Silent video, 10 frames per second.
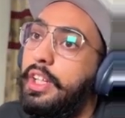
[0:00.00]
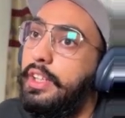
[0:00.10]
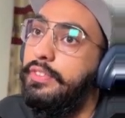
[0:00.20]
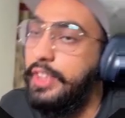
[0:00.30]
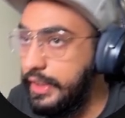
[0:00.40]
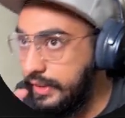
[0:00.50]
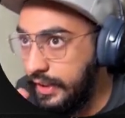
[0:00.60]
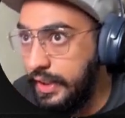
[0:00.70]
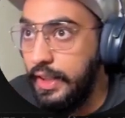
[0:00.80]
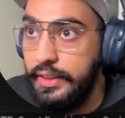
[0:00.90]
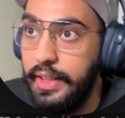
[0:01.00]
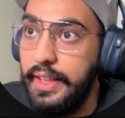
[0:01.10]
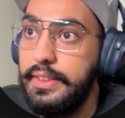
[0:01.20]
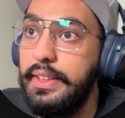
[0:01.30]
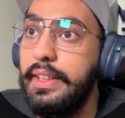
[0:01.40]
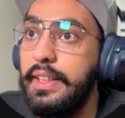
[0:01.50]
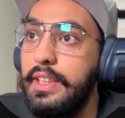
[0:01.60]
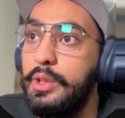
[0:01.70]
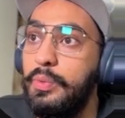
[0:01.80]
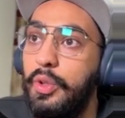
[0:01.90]
NFTs. The next thing
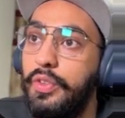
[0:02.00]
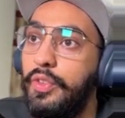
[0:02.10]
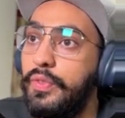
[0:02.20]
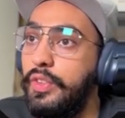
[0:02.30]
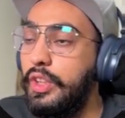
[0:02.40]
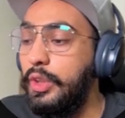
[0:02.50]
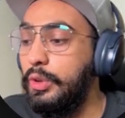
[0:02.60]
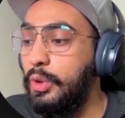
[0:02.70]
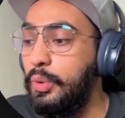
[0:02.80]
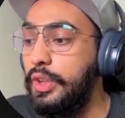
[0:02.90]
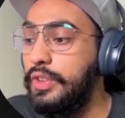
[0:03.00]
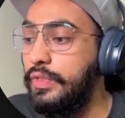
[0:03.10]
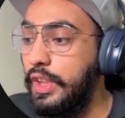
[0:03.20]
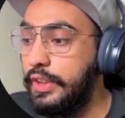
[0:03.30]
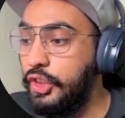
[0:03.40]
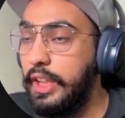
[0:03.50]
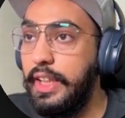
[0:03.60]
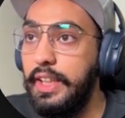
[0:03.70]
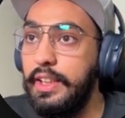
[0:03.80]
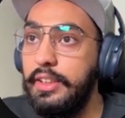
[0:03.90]
is what we are going to do is we are
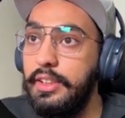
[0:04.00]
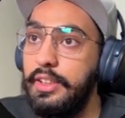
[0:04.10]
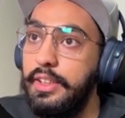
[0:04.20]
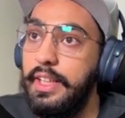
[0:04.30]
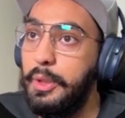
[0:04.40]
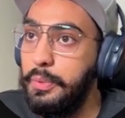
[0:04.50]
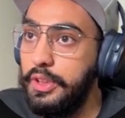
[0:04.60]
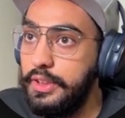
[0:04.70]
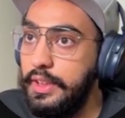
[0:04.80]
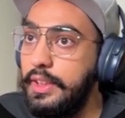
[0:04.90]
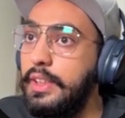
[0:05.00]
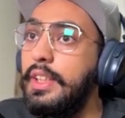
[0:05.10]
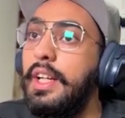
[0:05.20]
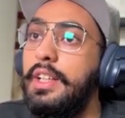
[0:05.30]
checking the networks here.